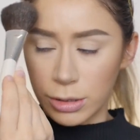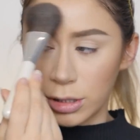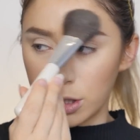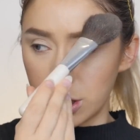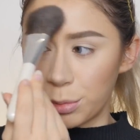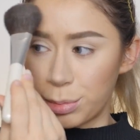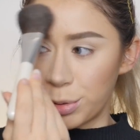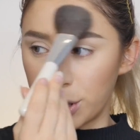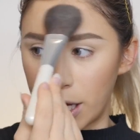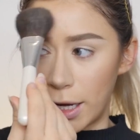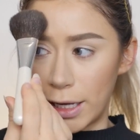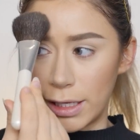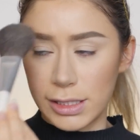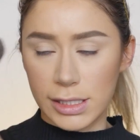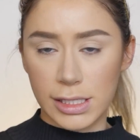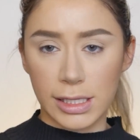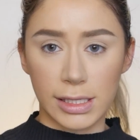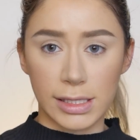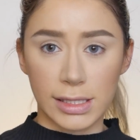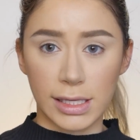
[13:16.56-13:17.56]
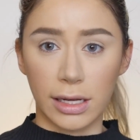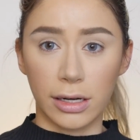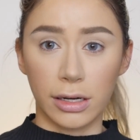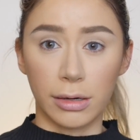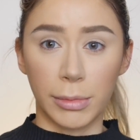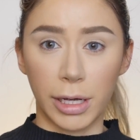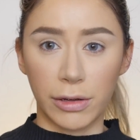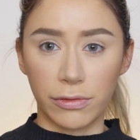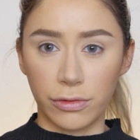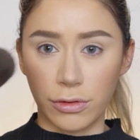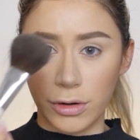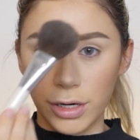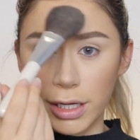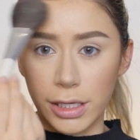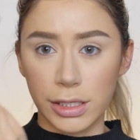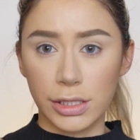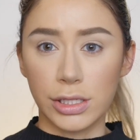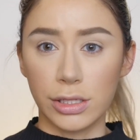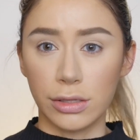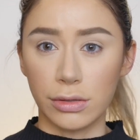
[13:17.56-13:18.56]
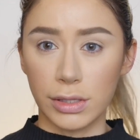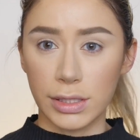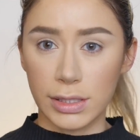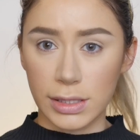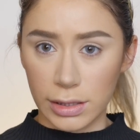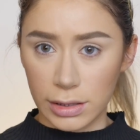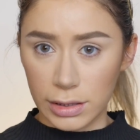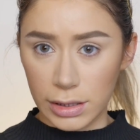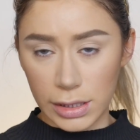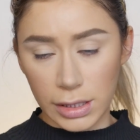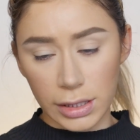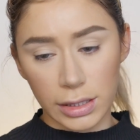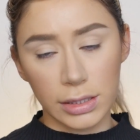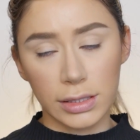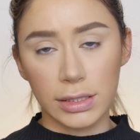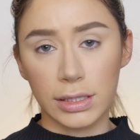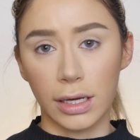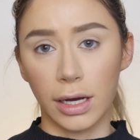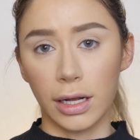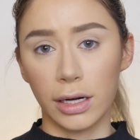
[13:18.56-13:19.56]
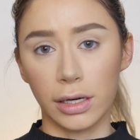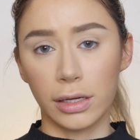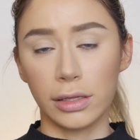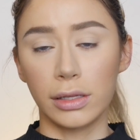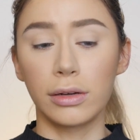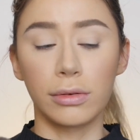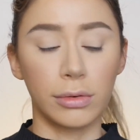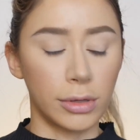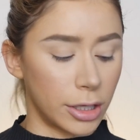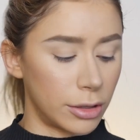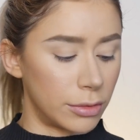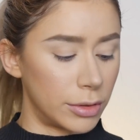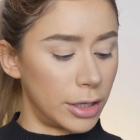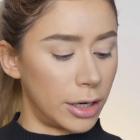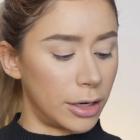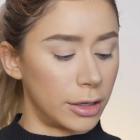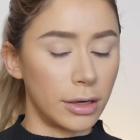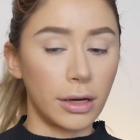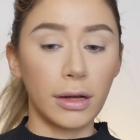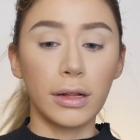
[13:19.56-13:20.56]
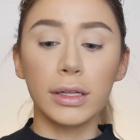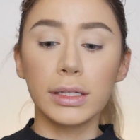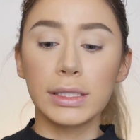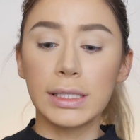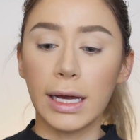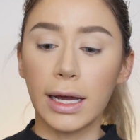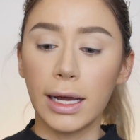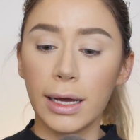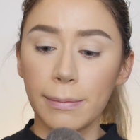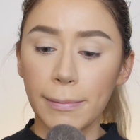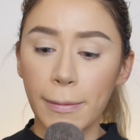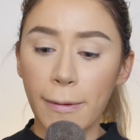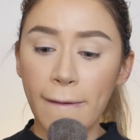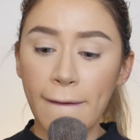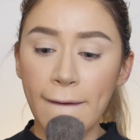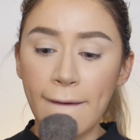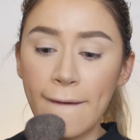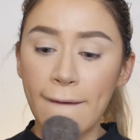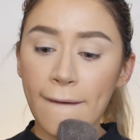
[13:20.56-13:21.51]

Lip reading: And I'll apply it to the center of my forehead too, because Lili's got her glow going on all the time.